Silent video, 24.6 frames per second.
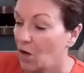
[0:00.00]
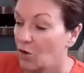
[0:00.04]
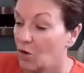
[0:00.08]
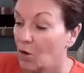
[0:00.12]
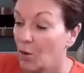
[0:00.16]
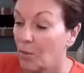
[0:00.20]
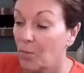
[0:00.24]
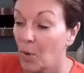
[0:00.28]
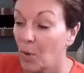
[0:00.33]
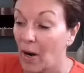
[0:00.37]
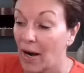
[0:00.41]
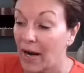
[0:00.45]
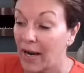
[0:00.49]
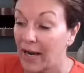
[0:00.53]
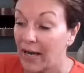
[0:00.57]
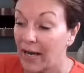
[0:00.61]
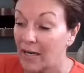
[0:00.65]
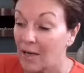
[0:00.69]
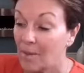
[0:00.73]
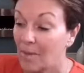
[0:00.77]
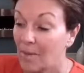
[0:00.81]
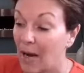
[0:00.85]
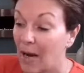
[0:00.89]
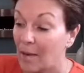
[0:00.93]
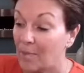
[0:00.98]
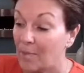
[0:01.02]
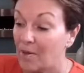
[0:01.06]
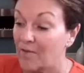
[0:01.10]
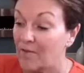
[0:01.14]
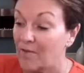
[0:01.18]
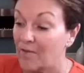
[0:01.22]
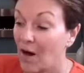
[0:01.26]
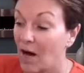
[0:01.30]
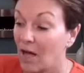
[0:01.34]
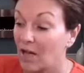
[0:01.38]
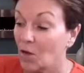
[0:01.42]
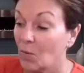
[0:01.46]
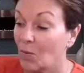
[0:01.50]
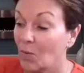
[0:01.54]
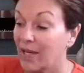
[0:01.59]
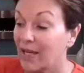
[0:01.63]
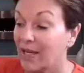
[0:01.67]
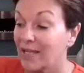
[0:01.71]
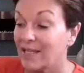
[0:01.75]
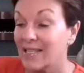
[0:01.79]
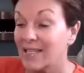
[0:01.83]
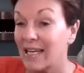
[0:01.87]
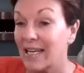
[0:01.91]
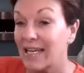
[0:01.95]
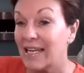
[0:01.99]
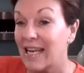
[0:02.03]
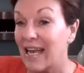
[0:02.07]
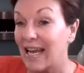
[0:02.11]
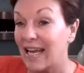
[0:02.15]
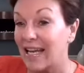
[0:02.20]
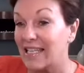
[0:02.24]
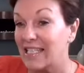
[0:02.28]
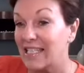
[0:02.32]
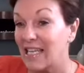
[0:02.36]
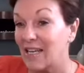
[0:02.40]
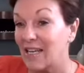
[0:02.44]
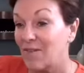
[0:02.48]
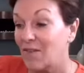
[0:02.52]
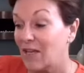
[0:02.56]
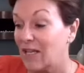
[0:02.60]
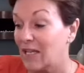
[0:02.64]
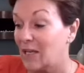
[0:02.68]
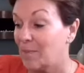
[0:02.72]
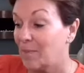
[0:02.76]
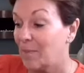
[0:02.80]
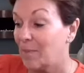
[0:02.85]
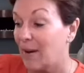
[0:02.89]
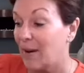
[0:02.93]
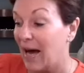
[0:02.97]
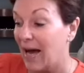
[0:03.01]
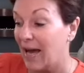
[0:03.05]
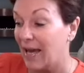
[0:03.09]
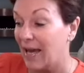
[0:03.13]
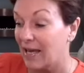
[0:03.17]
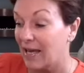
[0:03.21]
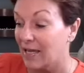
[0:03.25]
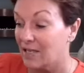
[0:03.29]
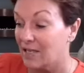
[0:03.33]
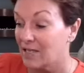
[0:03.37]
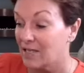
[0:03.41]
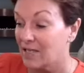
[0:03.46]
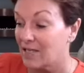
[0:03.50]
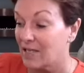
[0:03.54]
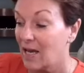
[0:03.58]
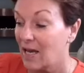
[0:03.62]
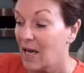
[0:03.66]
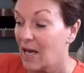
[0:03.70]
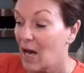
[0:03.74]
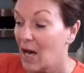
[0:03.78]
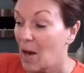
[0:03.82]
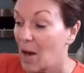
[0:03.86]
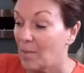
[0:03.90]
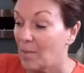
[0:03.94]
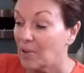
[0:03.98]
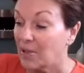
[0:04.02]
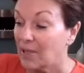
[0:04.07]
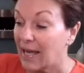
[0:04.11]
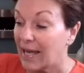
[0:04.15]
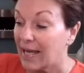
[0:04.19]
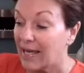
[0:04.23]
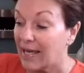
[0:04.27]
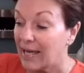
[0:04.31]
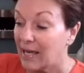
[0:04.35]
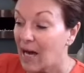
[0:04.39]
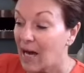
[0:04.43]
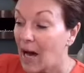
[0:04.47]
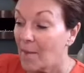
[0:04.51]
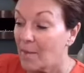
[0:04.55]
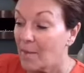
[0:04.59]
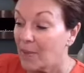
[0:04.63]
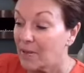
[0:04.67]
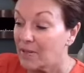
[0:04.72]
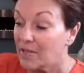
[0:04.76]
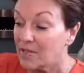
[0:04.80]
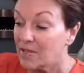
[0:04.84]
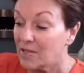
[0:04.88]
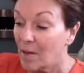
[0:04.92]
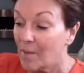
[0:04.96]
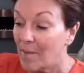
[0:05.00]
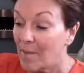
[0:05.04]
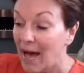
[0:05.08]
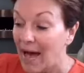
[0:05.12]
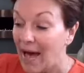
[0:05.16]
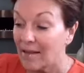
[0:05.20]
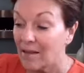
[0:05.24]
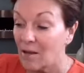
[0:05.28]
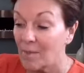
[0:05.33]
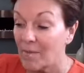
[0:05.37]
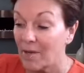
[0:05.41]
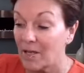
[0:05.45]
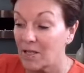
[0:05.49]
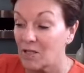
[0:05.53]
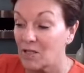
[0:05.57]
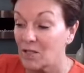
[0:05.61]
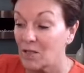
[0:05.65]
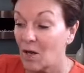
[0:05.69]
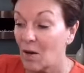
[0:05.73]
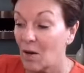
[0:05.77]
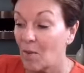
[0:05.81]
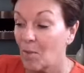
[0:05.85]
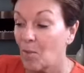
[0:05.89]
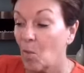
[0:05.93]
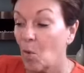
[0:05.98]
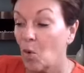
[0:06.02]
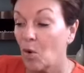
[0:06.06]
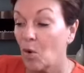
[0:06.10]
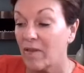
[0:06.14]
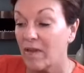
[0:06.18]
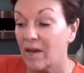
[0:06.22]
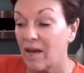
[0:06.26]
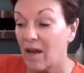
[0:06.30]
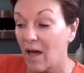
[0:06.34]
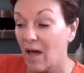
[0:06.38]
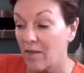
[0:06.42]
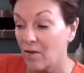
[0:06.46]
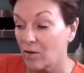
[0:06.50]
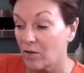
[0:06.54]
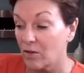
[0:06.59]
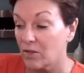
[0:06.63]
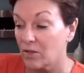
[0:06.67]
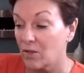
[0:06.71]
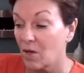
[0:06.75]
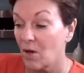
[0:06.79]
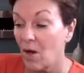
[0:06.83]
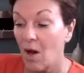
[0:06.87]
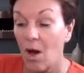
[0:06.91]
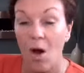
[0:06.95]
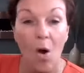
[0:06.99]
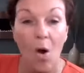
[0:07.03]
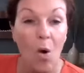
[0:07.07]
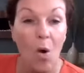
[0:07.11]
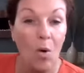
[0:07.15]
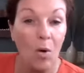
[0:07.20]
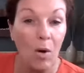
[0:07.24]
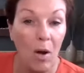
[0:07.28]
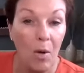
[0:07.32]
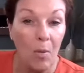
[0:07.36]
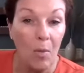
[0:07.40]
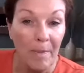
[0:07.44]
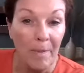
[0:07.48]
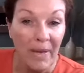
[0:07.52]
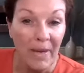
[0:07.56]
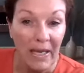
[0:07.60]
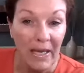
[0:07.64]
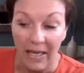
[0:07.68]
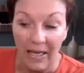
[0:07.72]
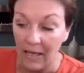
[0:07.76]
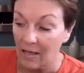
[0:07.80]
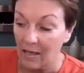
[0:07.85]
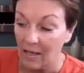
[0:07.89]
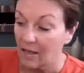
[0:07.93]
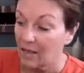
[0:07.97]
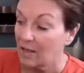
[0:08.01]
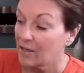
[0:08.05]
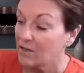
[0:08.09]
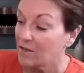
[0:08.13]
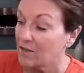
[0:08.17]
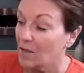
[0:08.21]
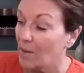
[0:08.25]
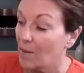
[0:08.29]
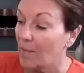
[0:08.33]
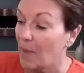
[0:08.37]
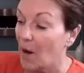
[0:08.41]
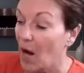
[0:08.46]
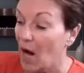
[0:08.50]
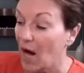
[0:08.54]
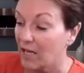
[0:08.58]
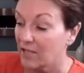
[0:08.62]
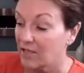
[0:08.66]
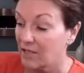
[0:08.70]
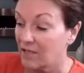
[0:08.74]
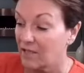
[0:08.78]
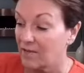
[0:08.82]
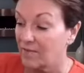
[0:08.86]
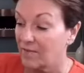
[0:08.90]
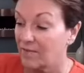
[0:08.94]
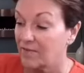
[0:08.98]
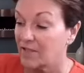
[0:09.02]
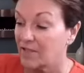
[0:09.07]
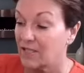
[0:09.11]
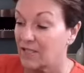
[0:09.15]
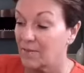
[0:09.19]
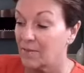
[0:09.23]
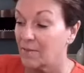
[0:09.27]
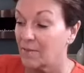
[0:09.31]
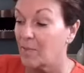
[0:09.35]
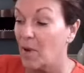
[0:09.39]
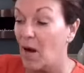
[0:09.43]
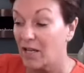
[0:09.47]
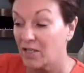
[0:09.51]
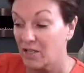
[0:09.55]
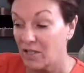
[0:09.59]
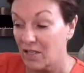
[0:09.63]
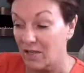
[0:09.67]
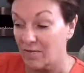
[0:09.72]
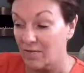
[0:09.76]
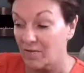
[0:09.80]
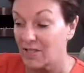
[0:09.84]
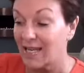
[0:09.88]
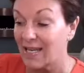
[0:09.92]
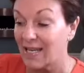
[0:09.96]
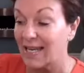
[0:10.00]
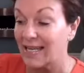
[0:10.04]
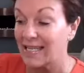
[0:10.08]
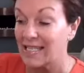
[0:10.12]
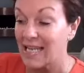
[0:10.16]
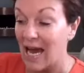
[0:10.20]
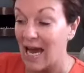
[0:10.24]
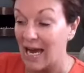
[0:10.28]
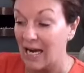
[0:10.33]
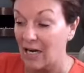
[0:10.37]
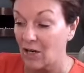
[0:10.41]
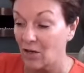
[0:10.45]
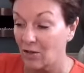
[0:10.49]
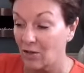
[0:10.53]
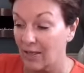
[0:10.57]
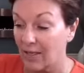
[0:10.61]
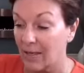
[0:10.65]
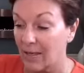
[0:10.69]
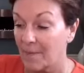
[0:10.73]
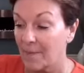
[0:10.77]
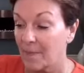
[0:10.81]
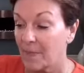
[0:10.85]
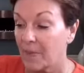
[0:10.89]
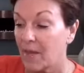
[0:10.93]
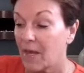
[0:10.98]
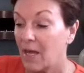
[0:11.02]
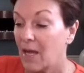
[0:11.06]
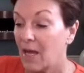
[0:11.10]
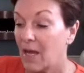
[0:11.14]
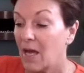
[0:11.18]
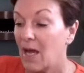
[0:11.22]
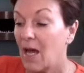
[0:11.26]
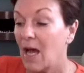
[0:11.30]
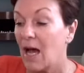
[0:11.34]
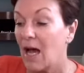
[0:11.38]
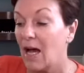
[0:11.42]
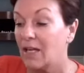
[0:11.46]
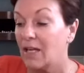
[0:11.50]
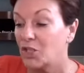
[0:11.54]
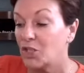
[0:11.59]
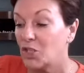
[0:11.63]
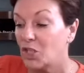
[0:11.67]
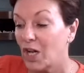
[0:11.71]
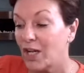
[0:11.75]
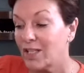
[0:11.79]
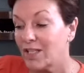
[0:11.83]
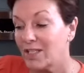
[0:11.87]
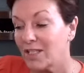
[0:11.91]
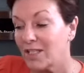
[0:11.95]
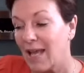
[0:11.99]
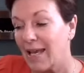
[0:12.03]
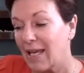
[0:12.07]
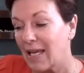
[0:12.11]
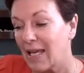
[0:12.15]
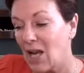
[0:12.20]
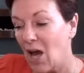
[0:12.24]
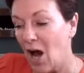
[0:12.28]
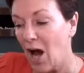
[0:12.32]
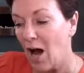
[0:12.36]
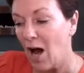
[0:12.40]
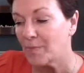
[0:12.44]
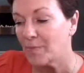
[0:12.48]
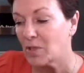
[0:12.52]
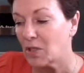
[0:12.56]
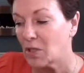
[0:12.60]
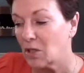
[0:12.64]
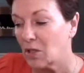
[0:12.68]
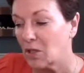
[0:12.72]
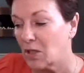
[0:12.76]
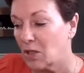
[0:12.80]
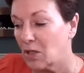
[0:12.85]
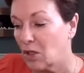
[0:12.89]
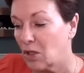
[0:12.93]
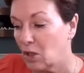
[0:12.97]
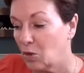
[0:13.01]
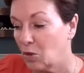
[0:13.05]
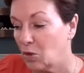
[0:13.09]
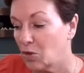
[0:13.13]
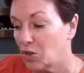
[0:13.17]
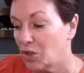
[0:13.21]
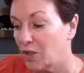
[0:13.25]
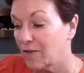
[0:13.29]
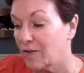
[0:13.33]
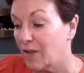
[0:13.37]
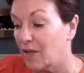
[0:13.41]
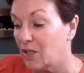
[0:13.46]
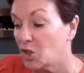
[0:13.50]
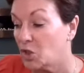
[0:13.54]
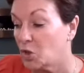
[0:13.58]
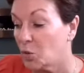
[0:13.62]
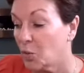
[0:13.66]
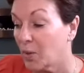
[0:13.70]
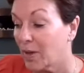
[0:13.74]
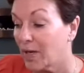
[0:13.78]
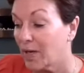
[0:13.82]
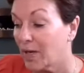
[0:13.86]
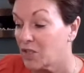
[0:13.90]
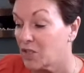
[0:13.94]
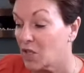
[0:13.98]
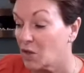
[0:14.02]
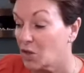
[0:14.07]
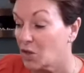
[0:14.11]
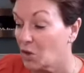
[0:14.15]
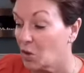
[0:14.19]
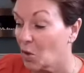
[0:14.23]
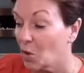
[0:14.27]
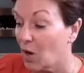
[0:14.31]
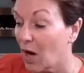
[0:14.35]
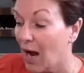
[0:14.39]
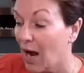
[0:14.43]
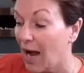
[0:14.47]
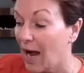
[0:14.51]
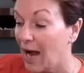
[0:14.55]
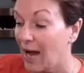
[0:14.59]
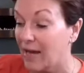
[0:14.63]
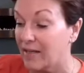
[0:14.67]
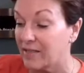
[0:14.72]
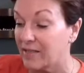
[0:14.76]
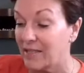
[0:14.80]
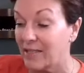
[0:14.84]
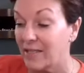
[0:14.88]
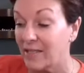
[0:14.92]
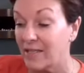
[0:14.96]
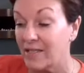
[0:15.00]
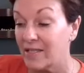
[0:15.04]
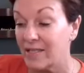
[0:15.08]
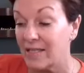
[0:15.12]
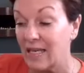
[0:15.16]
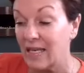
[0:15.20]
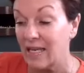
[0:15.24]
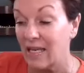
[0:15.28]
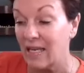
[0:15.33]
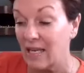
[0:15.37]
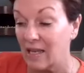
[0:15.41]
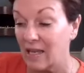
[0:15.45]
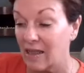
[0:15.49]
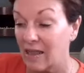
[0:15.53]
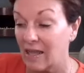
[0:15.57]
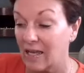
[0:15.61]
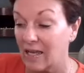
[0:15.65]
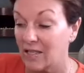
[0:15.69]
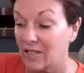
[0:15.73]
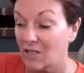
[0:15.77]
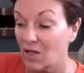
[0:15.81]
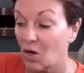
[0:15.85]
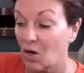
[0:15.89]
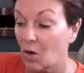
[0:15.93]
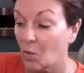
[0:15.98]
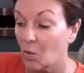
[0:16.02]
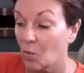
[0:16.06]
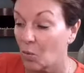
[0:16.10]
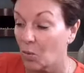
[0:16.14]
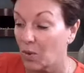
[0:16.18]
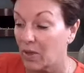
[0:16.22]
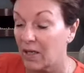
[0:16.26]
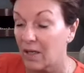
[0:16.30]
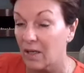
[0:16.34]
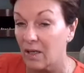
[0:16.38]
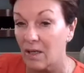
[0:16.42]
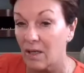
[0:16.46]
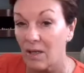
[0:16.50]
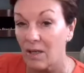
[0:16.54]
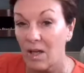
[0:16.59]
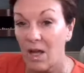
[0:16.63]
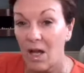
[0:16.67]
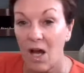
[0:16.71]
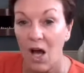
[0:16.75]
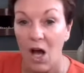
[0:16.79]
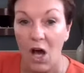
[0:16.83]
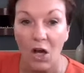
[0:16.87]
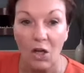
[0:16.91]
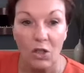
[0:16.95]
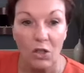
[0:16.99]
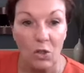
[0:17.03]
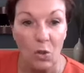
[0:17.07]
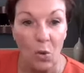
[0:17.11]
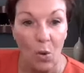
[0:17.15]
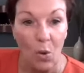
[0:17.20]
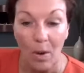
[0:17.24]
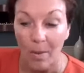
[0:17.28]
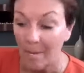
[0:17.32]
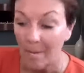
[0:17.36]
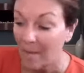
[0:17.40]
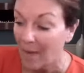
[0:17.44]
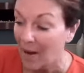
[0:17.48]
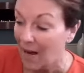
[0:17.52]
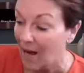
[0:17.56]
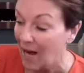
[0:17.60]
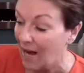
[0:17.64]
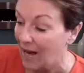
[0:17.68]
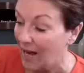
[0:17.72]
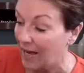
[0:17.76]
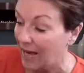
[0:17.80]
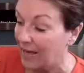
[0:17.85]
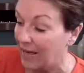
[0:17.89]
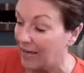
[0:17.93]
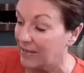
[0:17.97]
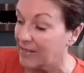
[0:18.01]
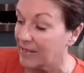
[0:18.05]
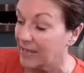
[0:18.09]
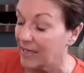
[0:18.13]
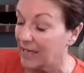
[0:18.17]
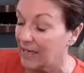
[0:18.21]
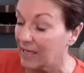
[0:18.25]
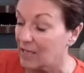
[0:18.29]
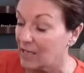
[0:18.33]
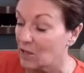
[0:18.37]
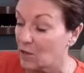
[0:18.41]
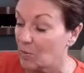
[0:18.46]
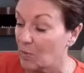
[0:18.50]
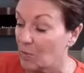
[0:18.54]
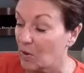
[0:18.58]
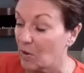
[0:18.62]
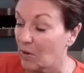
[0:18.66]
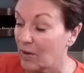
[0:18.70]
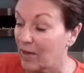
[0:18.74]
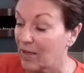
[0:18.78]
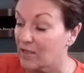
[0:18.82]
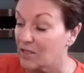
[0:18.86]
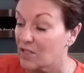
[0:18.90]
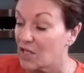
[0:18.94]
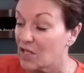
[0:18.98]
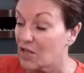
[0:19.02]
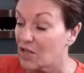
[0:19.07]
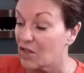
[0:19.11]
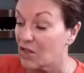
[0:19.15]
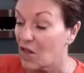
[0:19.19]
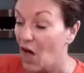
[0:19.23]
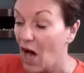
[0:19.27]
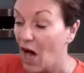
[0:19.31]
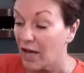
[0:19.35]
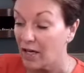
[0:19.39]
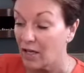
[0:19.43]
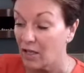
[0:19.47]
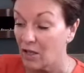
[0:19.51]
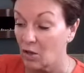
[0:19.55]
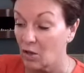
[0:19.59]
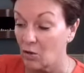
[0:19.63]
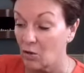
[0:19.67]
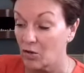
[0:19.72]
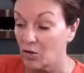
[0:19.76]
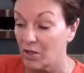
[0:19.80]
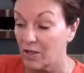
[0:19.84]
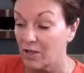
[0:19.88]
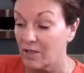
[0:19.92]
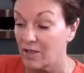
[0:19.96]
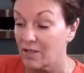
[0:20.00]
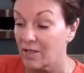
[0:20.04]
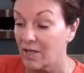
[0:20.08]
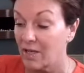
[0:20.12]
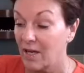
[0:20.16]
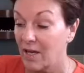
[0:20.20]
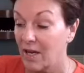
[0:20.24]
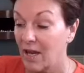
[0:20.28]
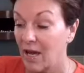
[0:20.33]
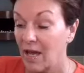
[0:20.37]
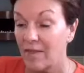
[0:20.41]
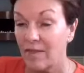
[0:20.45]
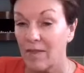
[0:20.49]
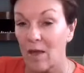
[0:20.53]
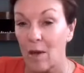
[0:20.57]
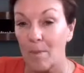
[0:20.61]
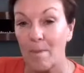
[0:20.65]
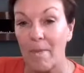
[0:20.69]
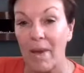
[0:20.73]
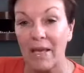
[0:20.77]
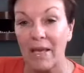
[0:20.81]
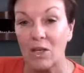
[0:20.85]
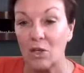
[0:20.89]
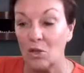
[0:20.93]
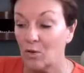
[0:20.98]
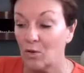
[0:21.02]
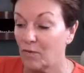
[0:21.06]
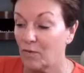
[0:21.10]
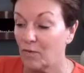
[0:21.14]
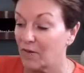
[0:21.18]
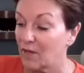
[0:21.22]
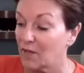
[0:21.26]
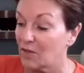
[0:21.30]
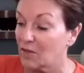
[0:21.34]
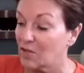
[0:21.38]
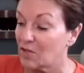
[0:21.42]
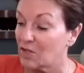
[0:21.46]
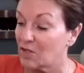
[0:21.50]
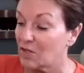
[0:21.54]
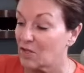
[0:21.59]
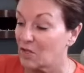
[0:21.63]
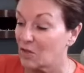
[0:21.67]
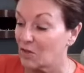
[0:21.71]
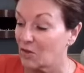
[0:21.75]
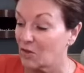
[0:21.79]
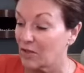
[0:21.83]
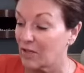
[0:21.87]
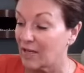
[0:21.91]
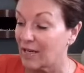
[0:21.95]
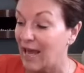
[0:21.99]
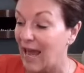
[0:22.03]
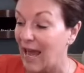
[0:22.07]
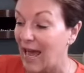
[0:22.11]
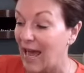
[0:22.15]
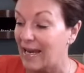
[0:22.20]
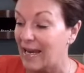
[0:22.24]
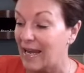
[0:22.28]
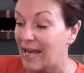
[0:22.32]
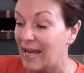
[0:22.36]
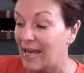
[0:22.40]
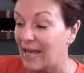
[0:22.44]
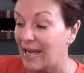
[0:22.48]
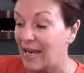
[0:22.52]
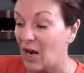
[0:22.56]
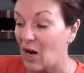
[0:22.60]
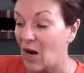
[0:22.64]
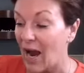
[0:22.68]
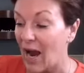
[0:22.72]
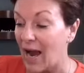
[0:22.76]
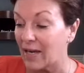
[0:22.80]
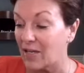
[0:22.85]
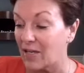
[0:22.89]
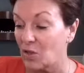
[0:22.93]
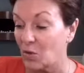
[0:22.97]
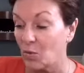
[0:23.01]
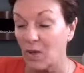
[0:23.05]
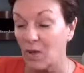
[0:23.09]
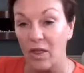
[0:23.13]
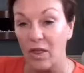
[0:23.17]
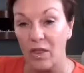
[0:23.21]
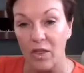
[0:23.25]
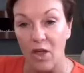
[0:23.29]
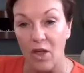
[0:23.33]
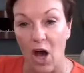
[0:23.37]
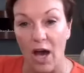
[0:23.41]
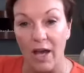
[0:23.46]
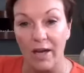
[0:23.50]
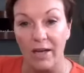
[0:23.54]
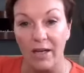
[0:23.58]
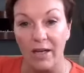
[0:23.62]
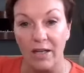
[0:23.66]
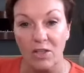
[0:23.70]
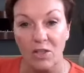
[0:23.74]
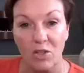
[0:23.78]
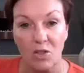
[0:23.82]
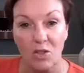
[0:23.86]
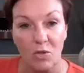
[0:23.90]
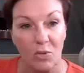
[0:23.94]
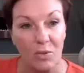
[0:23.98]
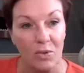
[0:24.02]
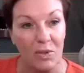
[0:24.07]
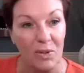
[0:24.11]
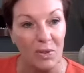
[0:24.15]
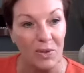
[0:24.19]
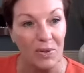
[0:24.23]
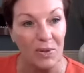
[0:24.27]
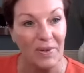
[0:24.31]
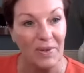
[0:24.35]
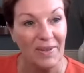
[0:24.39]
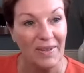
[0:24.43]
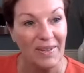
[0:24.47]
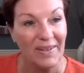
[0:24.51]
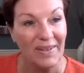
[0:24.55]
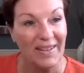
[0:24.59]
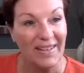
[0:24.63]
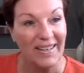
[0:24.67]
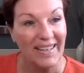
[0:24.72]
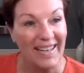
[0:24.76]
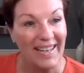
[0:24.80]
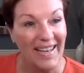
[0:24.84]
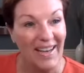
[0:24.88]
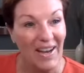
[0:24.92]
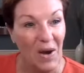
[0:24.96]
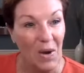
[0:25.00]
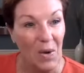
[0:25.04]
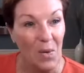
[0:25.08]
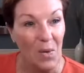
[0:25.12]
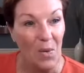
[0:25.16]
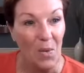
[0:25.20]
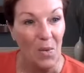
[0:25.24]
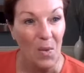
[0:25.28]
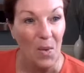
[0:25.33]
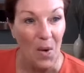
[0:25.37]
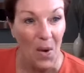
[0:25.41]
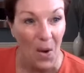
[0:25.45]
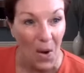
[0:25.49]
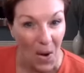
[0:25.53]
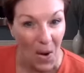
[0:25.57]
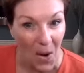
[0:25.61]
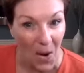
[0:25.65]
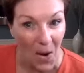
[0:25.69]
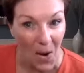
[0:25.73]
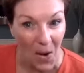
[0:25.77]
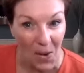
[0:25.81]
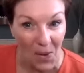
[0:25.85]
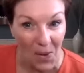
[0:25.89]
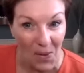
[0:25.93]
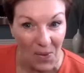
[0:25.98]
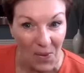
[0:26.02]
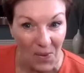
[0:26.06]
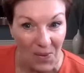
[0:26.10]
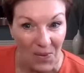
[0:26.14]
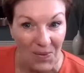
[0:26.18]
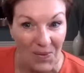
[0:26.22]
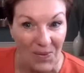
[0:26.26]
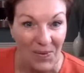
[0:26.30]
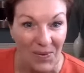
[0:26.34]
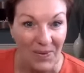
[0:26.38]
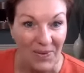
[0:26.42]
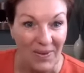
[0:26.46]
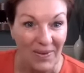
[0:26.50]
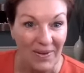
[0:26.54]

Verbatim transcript: Your brain might be following its negativity bias, playing up some elements more than others, or omitting some positive positives entirely. Just like an optical illusion that tricks your eyes into seeing things that aren't real, your mind can experience thought illusions that make you feel certain an inaccurate thought is true. Whoa.